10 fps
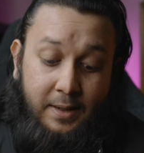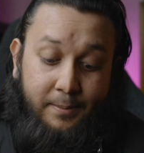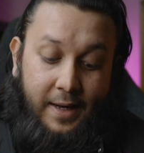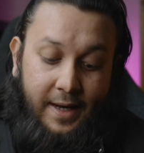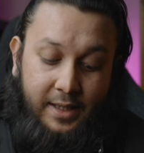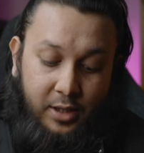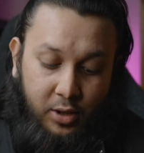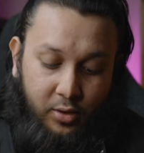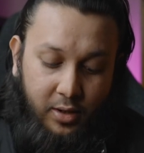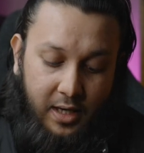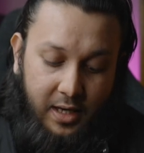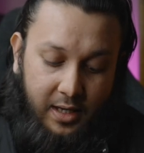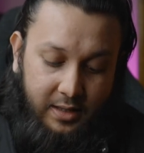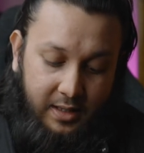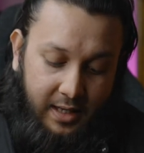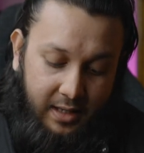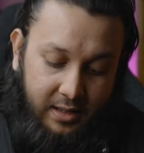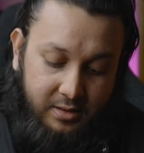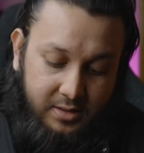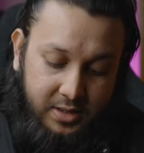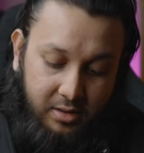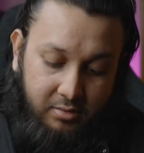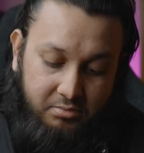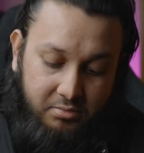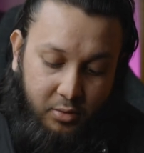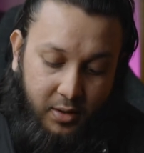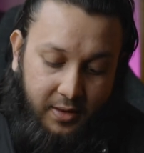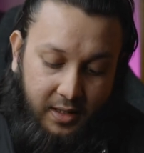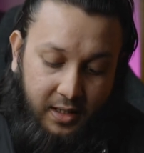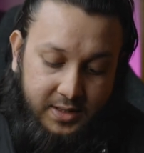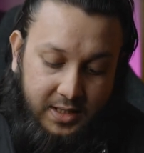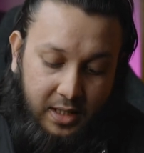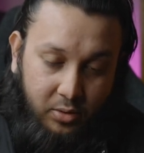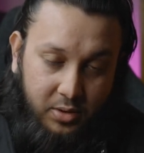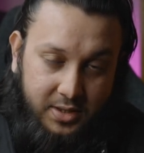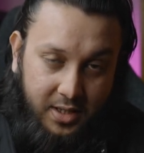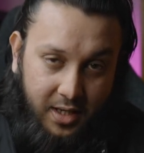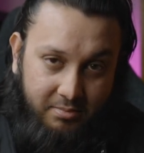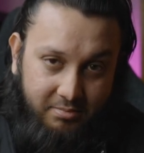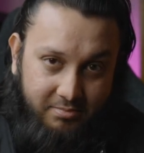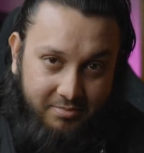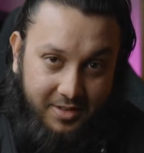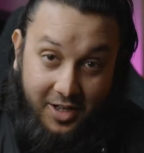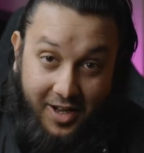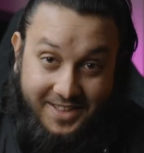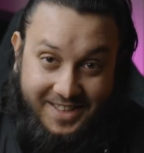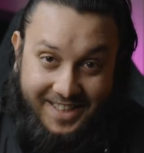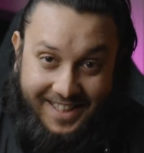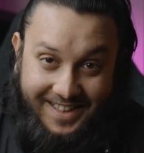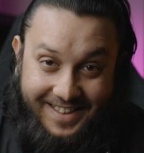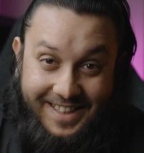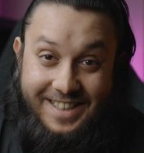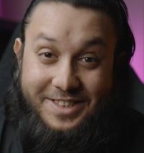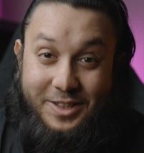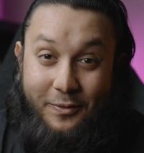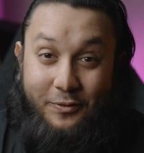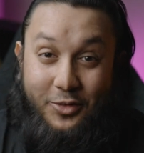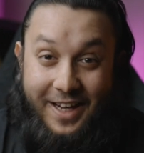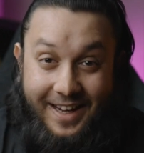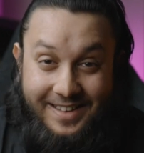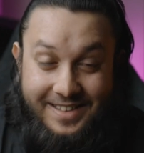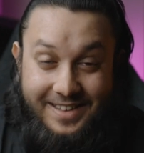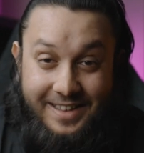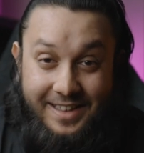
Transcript: But anywho, yeah, so one thing I say all the time, lastly, let's not forget,